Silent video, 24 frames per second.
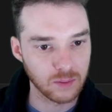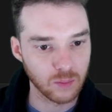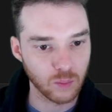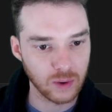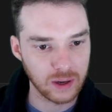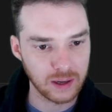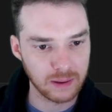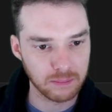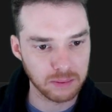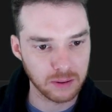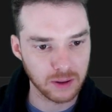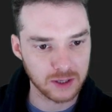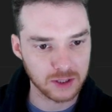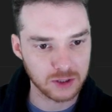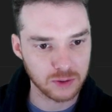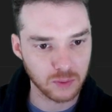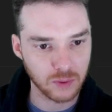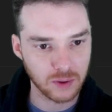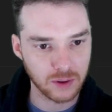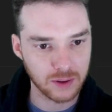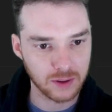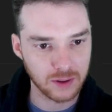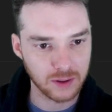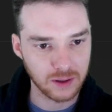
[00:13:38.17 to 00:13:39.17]
win plus
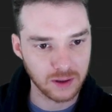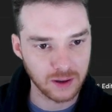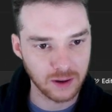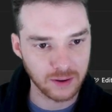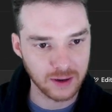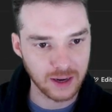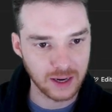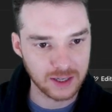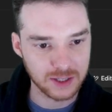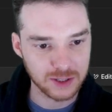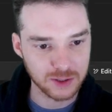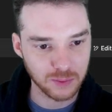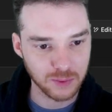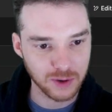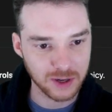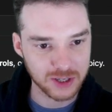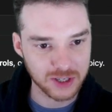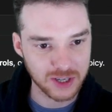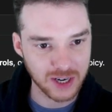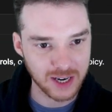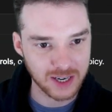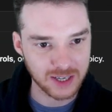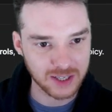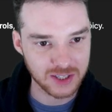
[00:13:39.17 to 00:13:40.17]
one. Okay, so what
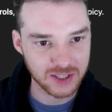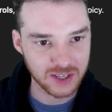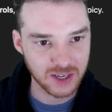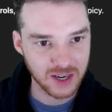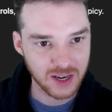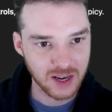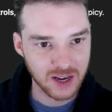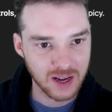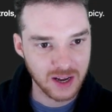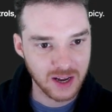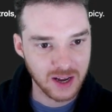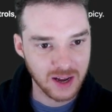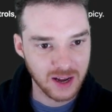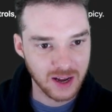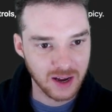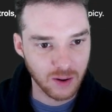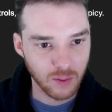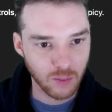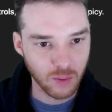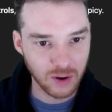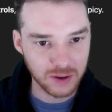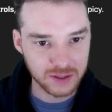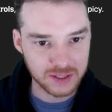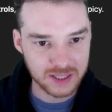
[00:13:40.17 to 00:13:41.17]
changed?
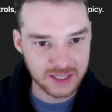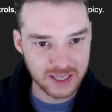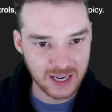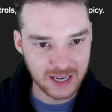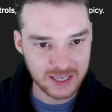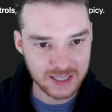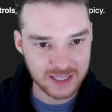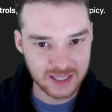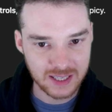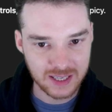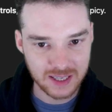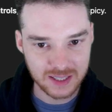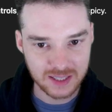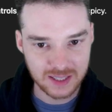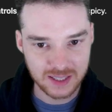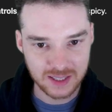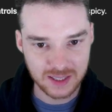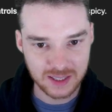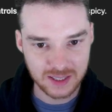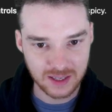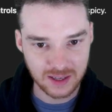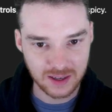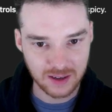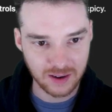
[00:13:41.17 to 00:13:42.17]
Want to test
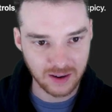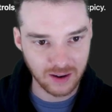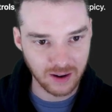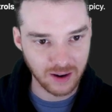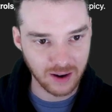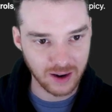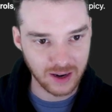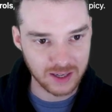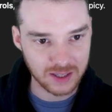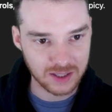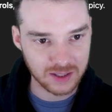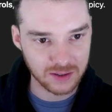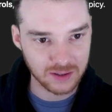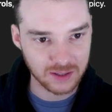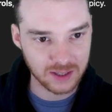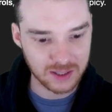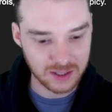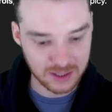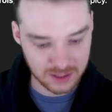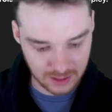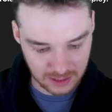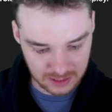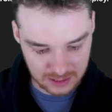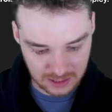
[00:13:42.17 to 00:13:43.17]
this? All right, so
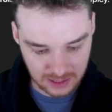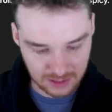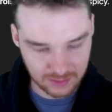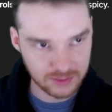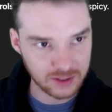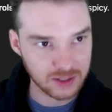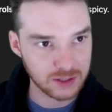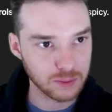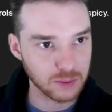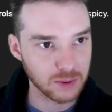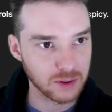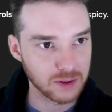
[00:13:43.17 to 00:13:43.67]
this, let's see if this